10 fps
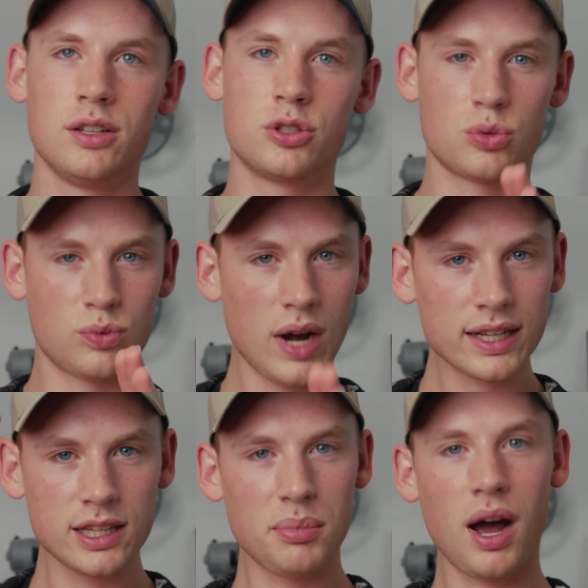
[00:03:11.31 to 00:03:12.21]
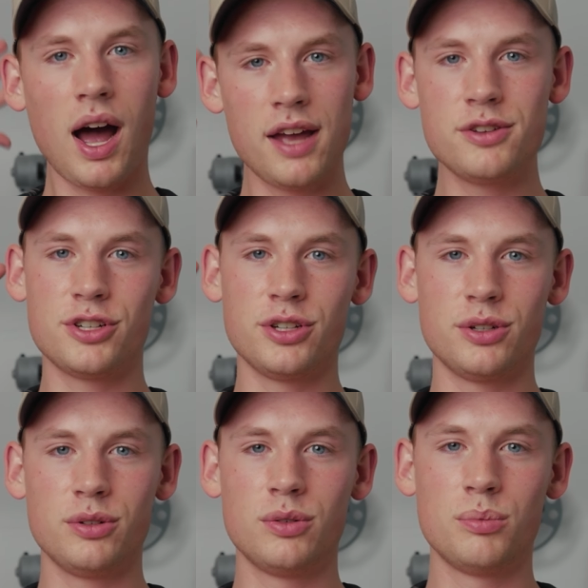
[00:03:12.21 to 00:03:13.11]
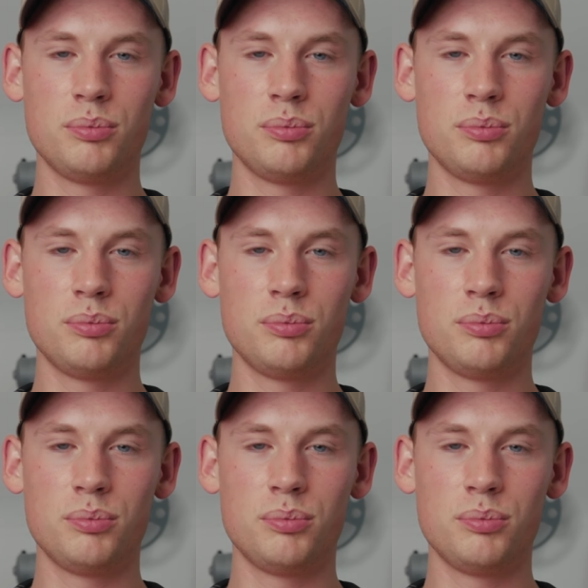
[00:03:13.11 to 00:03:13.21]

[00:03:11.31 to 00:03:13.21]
directly behind you,